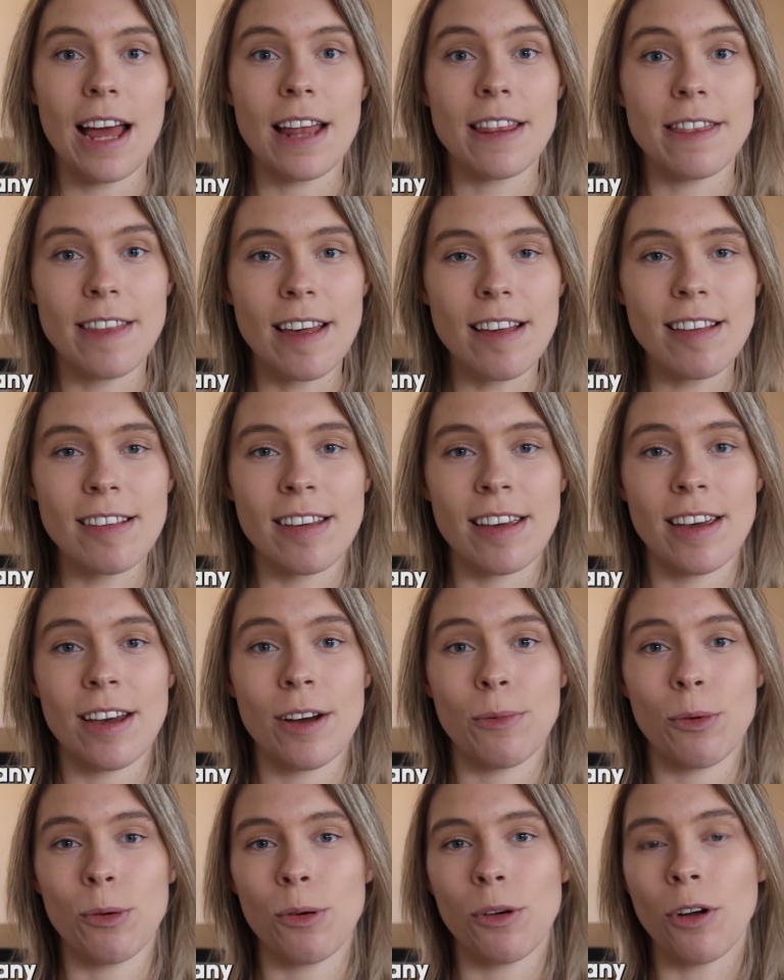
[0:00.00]
This
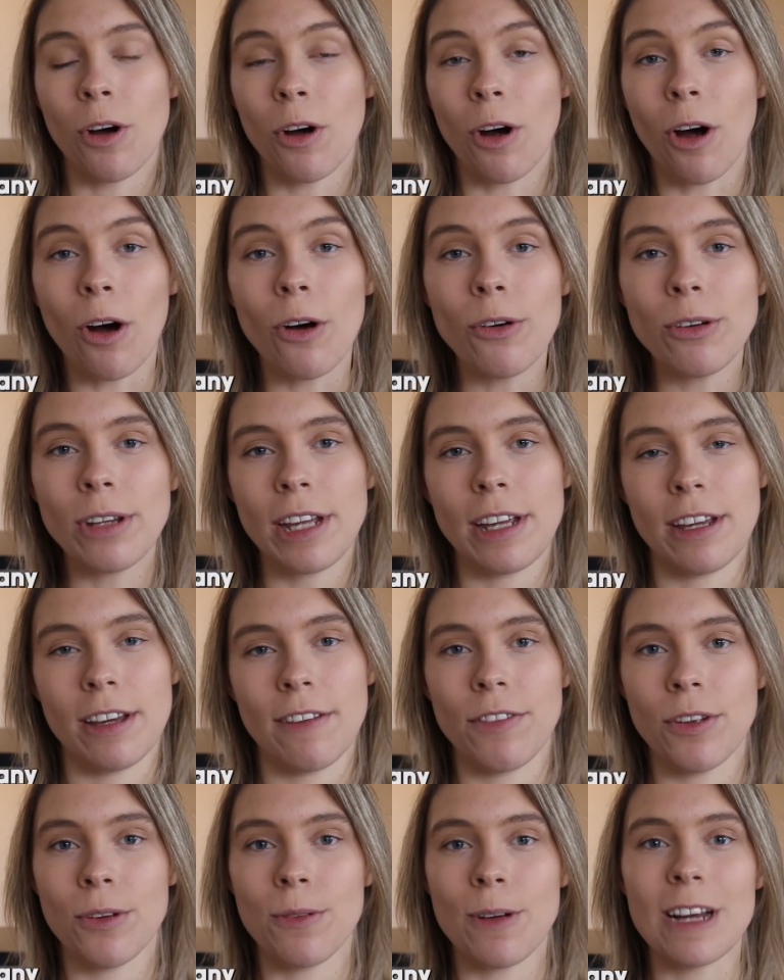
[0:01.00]
here will not only
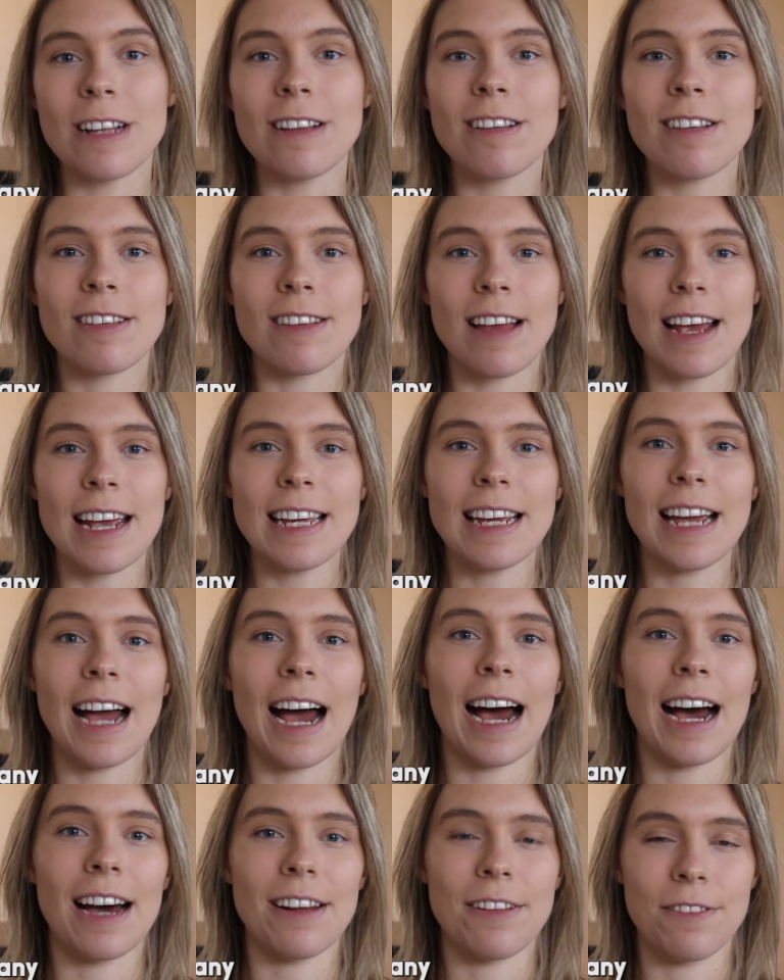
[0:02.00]
give you insane
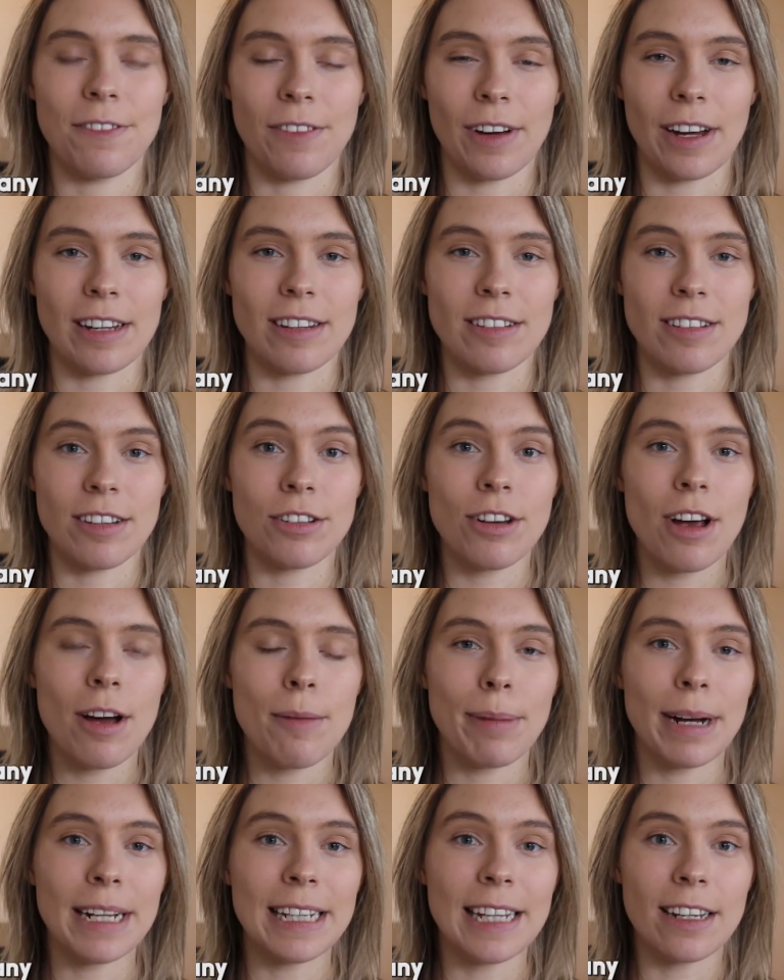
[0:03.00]
card advantage
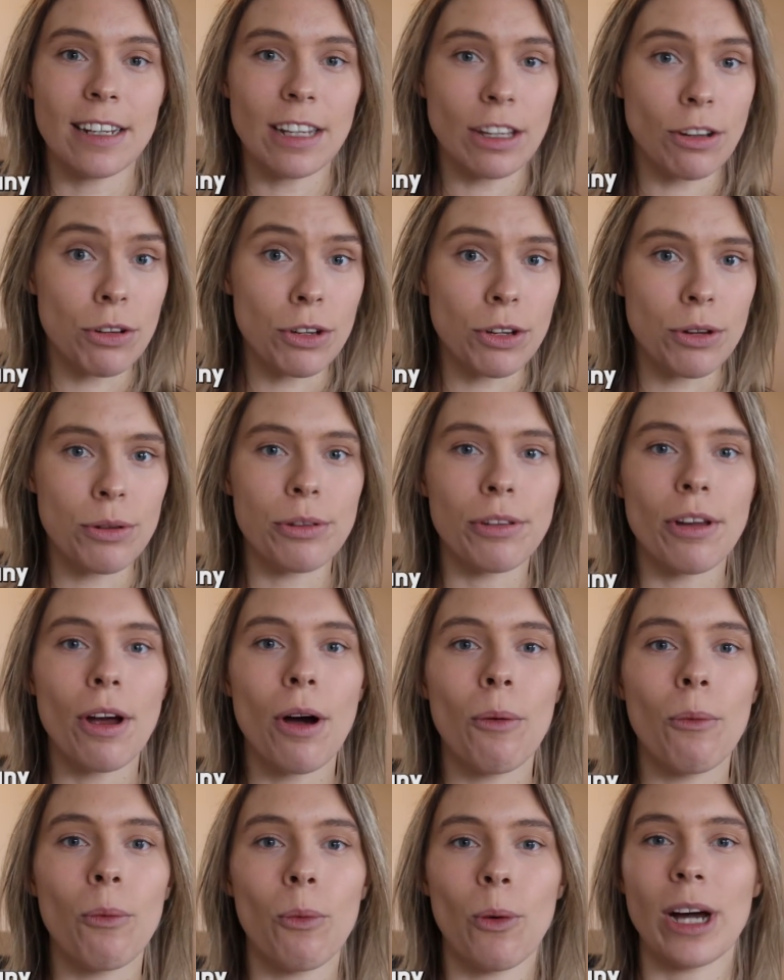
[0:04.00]
by letting you use
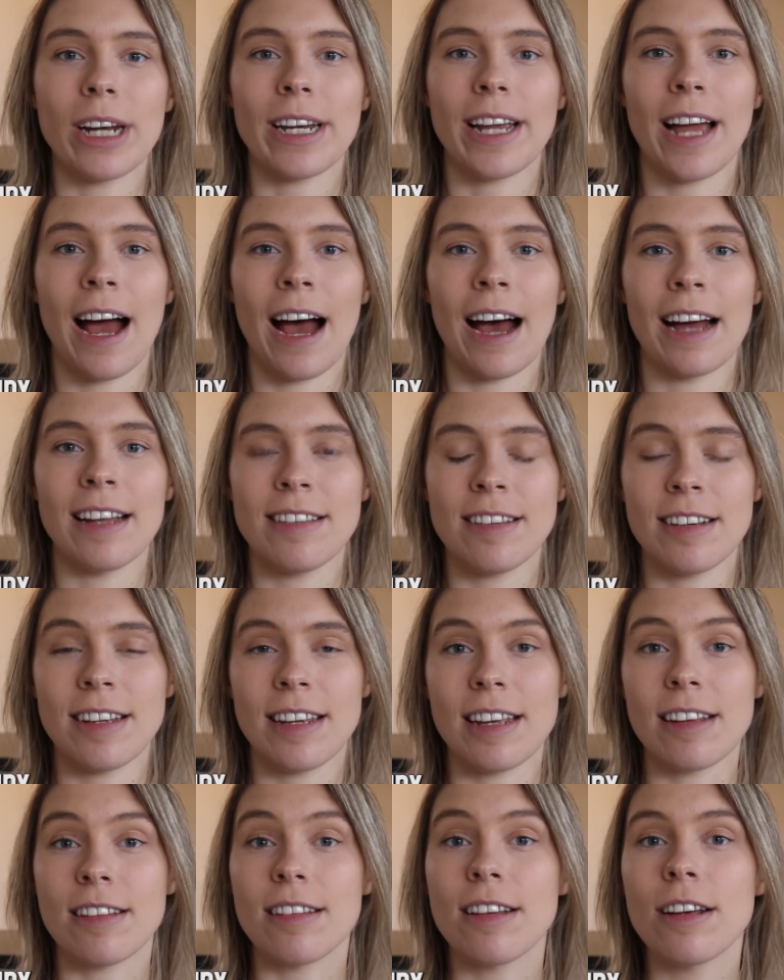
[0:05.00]
1 card to
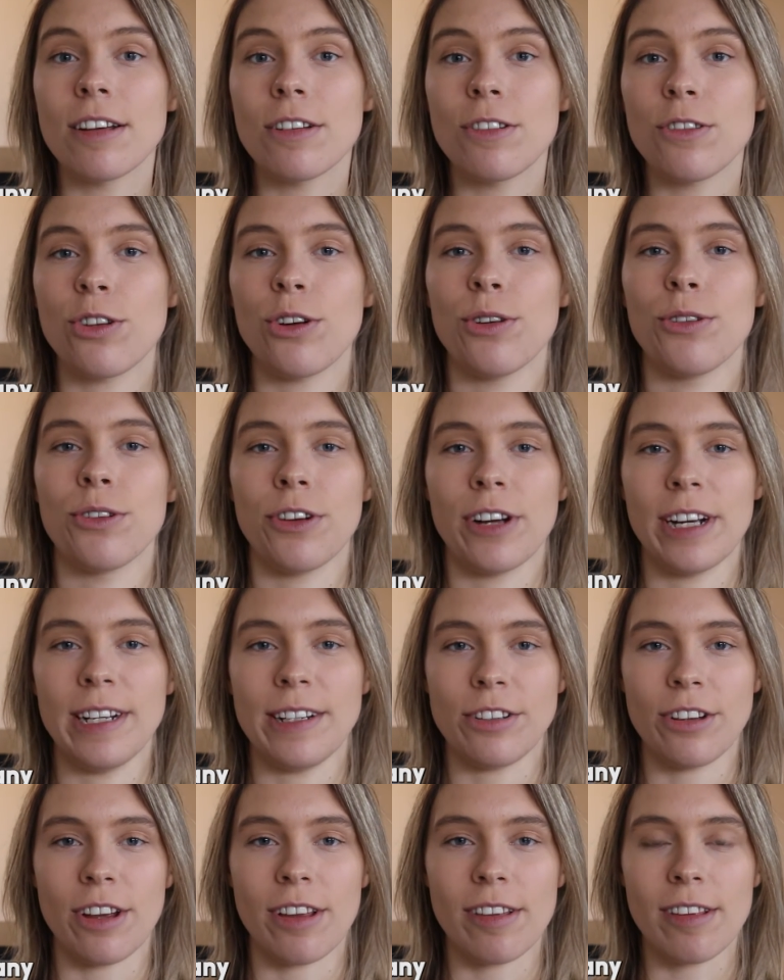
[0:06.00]
get 2
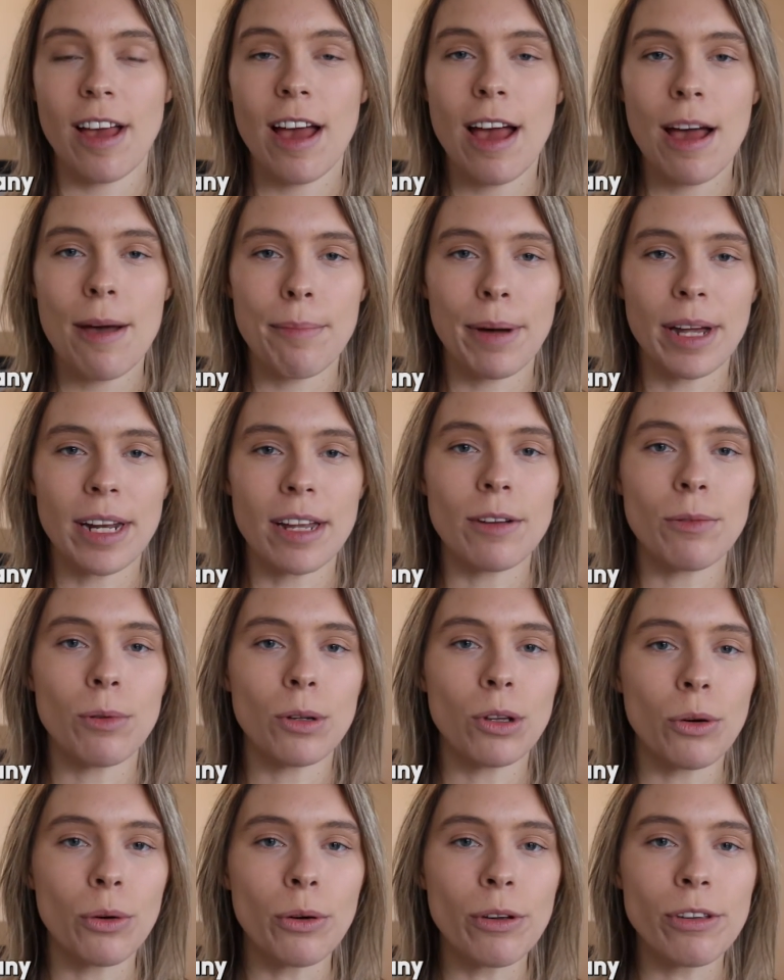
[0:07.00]
creatures, but it
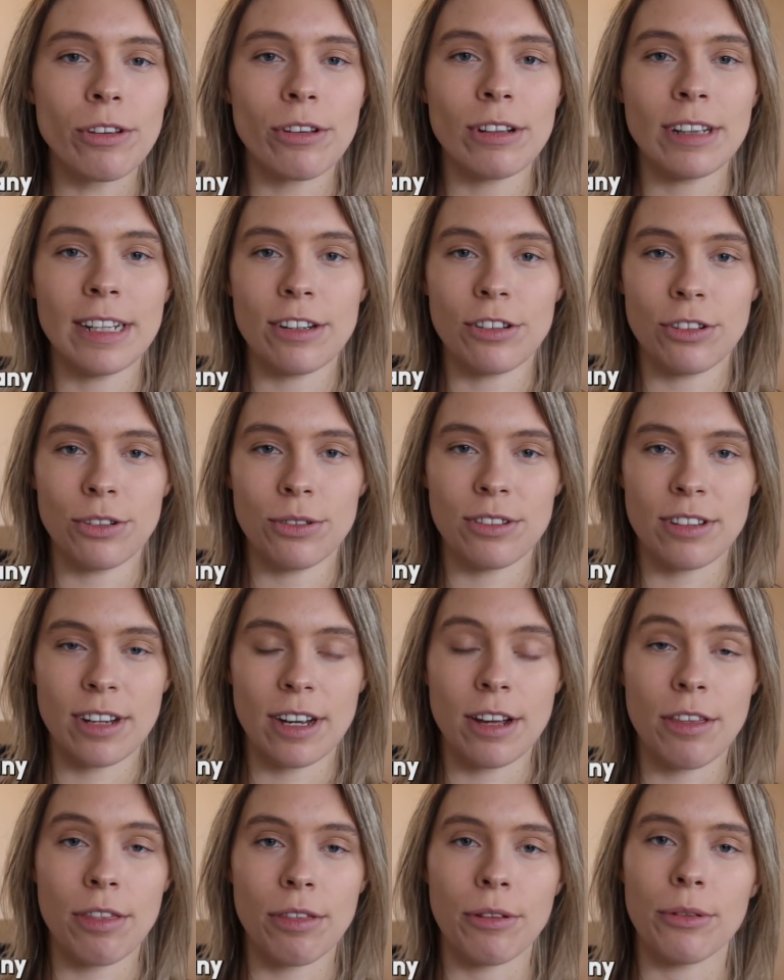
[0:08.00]
will also let you
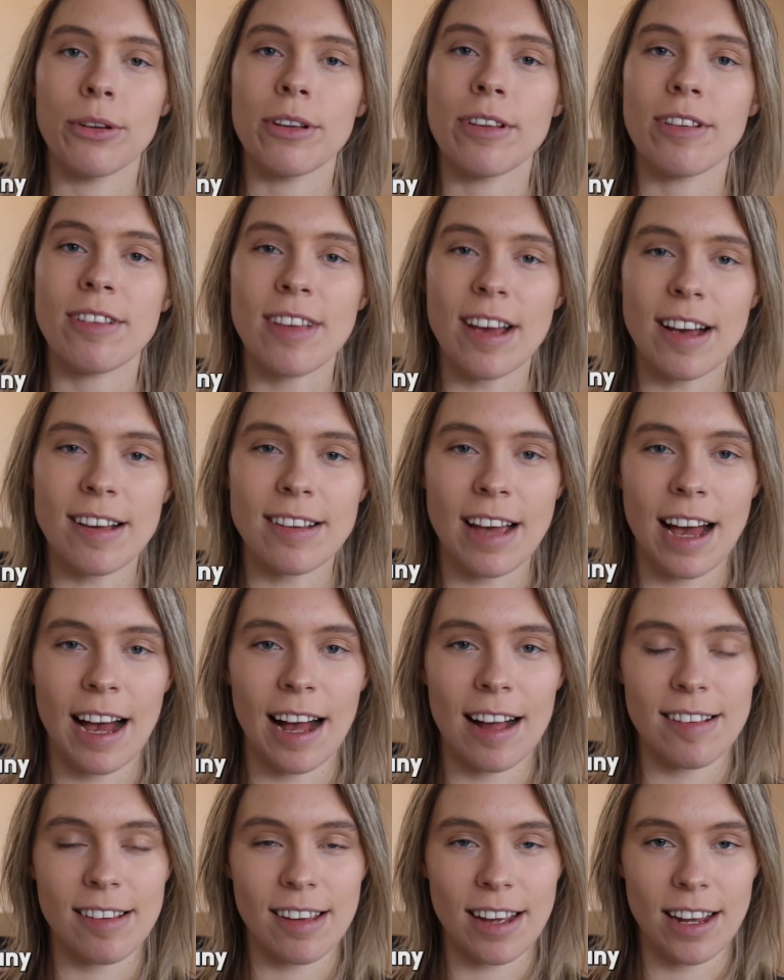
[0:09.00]
dig through 6
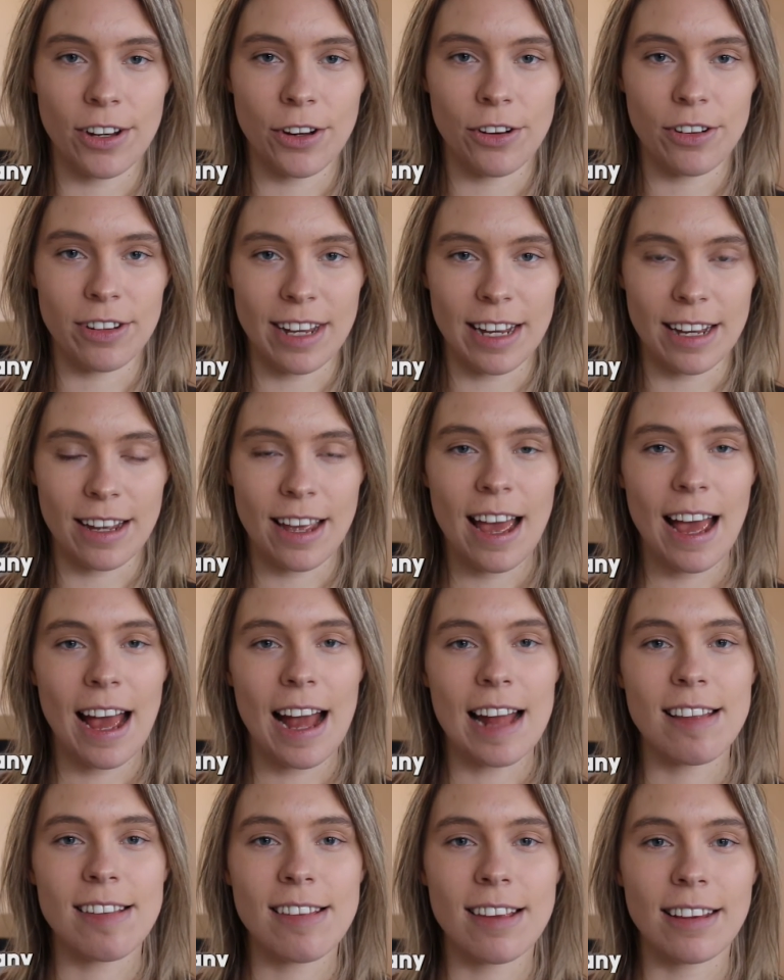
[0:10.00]
cards in your deck
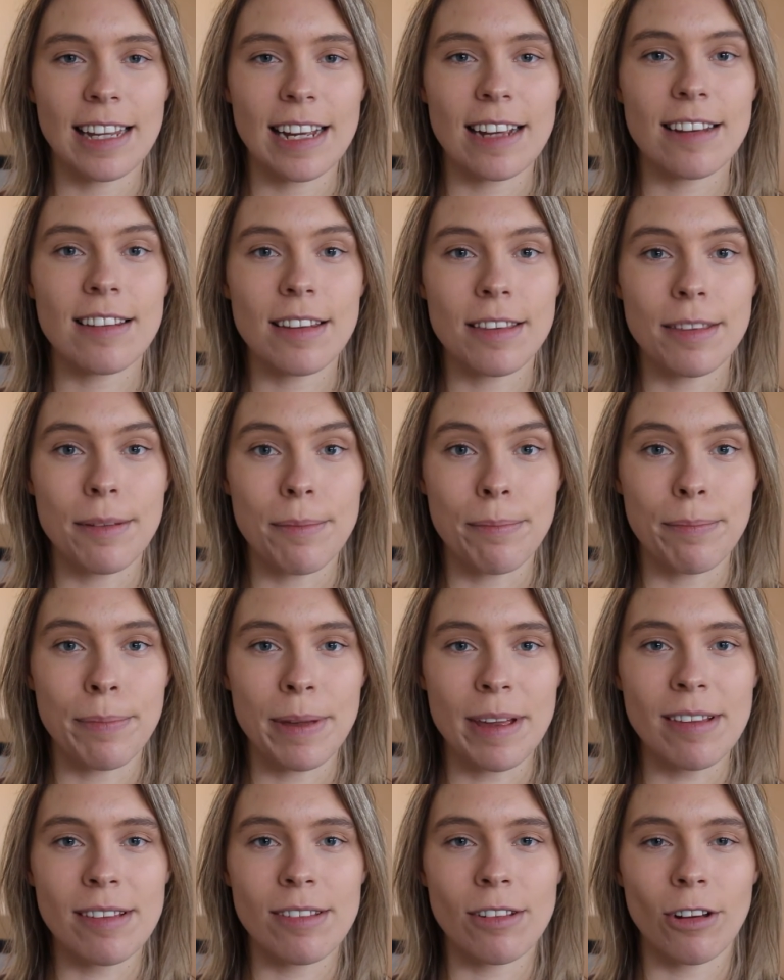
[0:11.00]
and select the
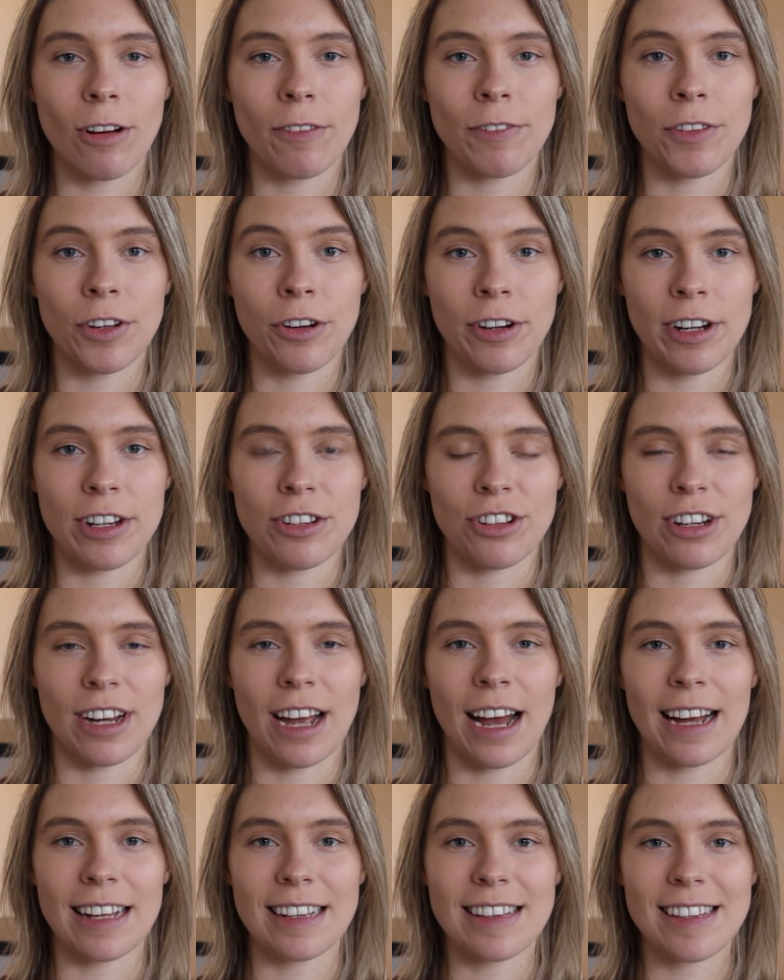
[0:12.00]
best of the creature
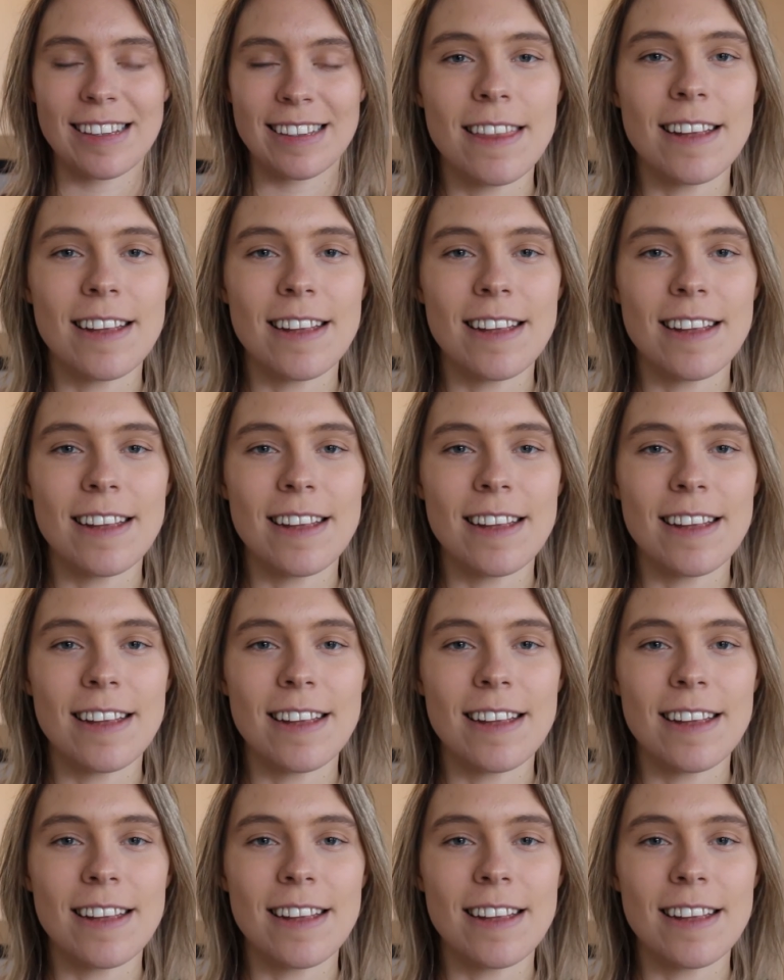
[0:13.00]
cards.